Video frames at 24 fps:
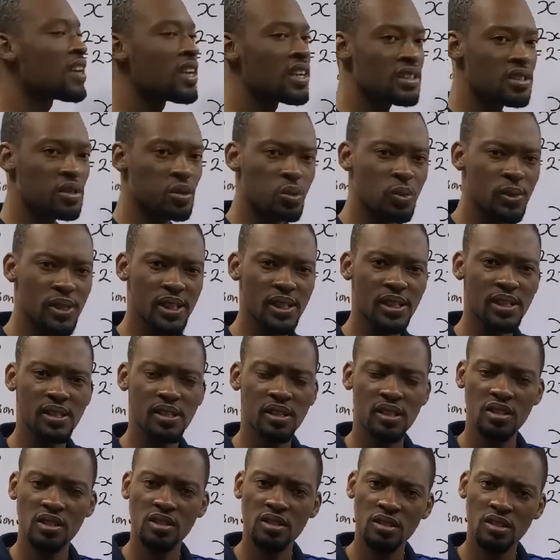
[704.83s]
s squared.
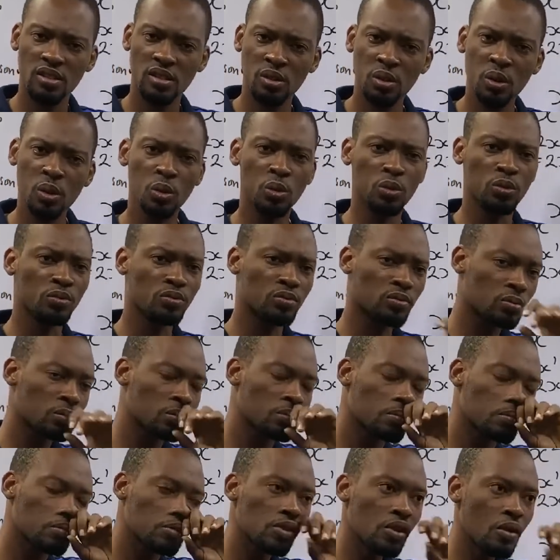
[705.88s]
No.
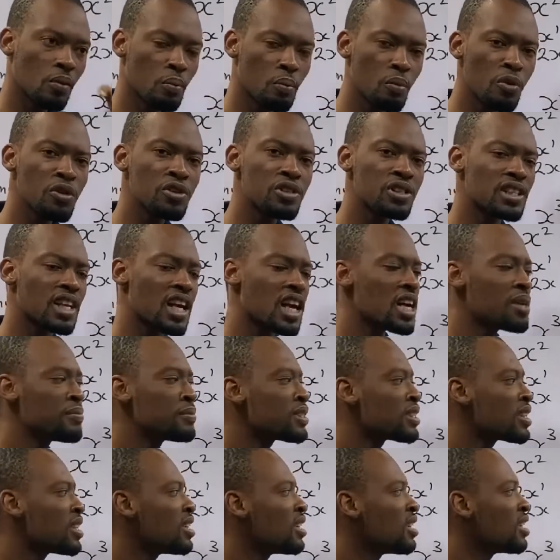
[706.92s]
Most times,